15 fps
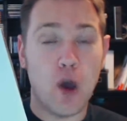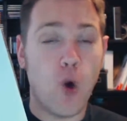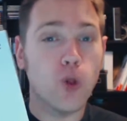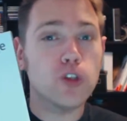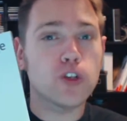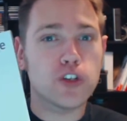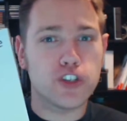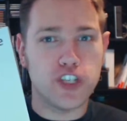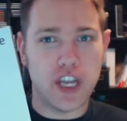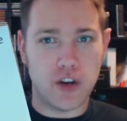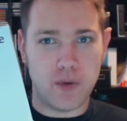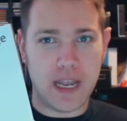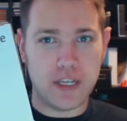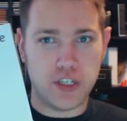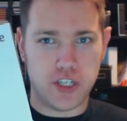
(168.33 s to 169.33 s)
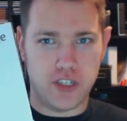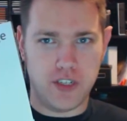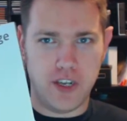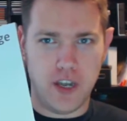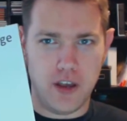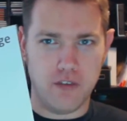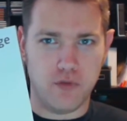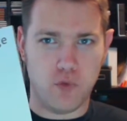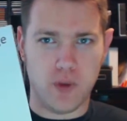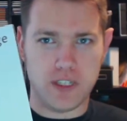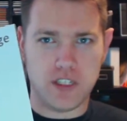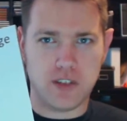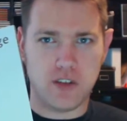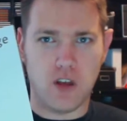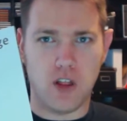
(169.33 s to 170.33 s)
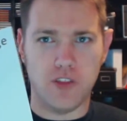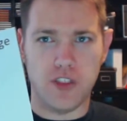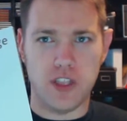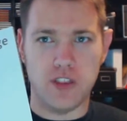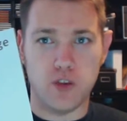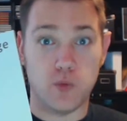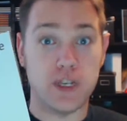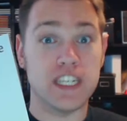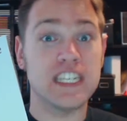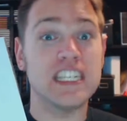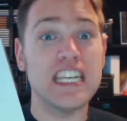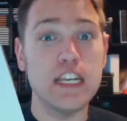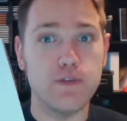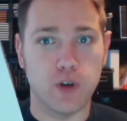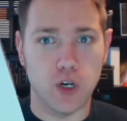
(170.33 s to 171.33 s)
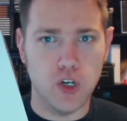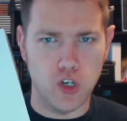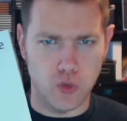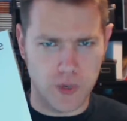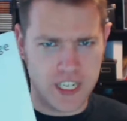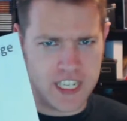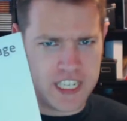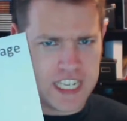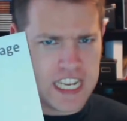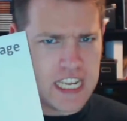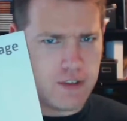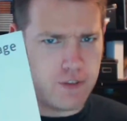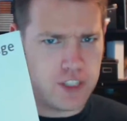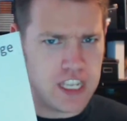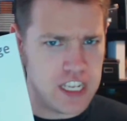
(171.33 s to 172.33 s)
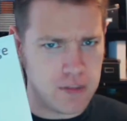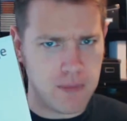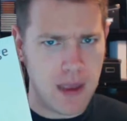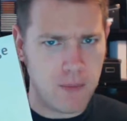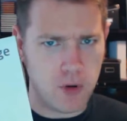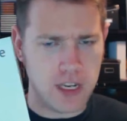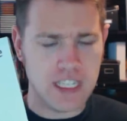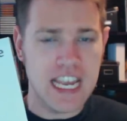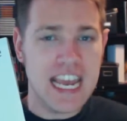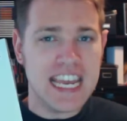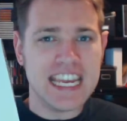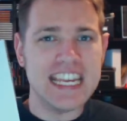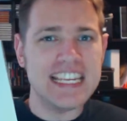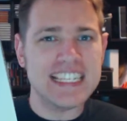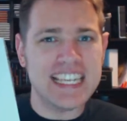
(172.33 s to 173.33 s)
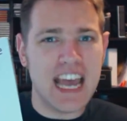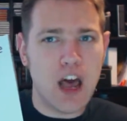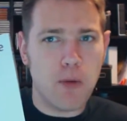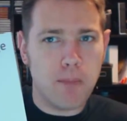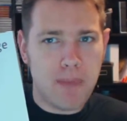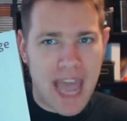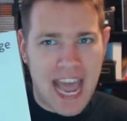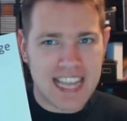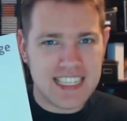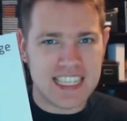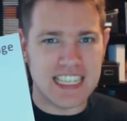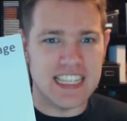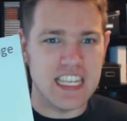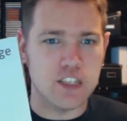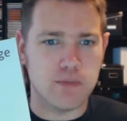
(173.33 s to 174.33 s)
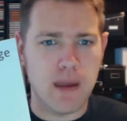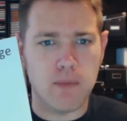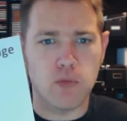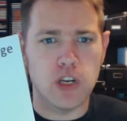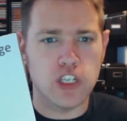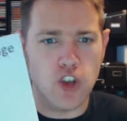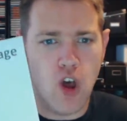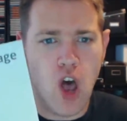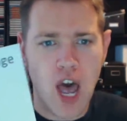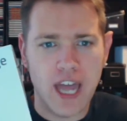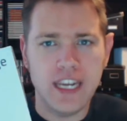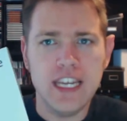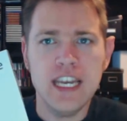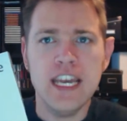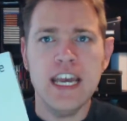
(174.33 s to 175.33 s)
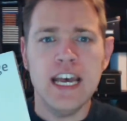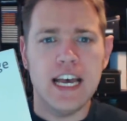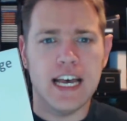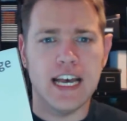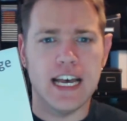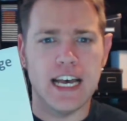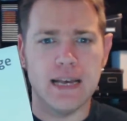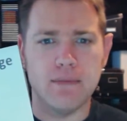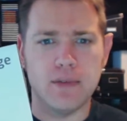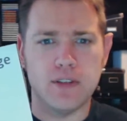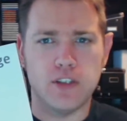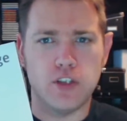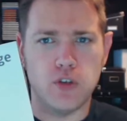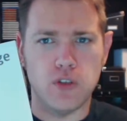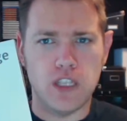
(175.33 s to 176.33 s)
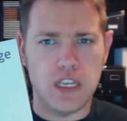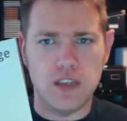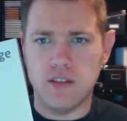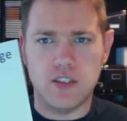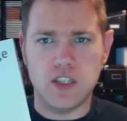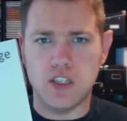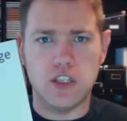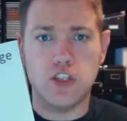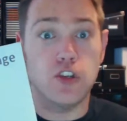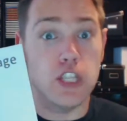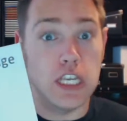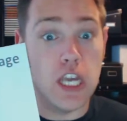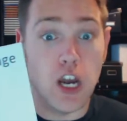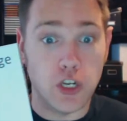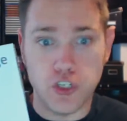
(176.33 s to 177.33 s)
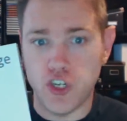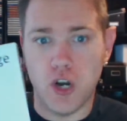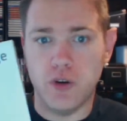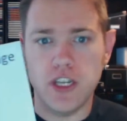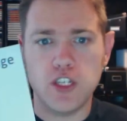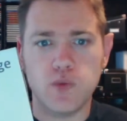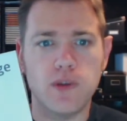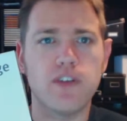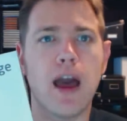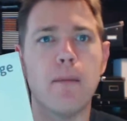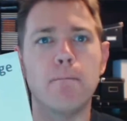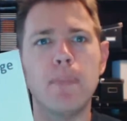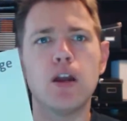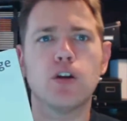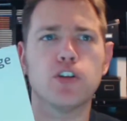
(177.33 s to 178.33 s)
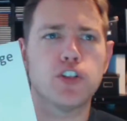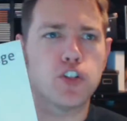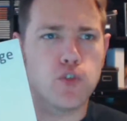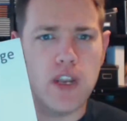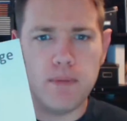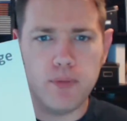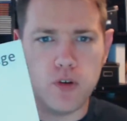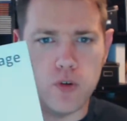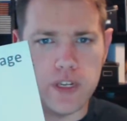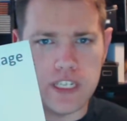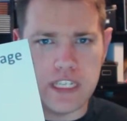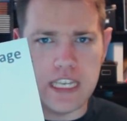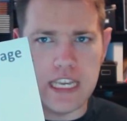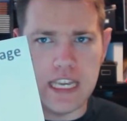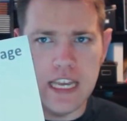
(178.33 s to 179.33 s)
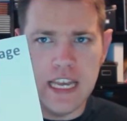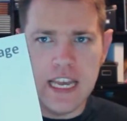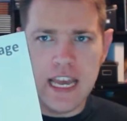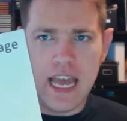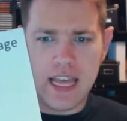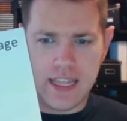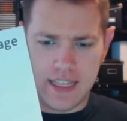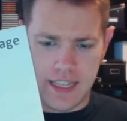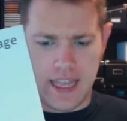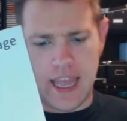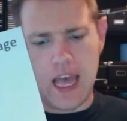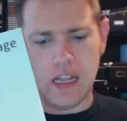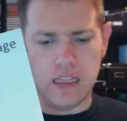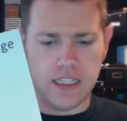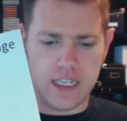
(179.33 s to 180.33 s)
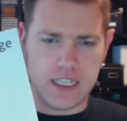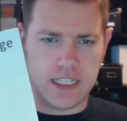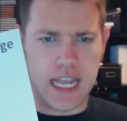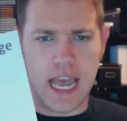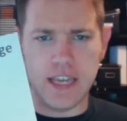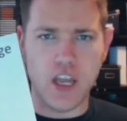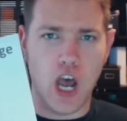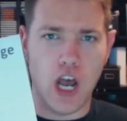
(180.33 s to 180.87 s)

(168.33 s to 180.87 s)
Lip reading: older generation of what's called the receiver, who receives these memories. He's now passing these memories on to the young Jonas. We've got Meryl Streep, who is the eldest head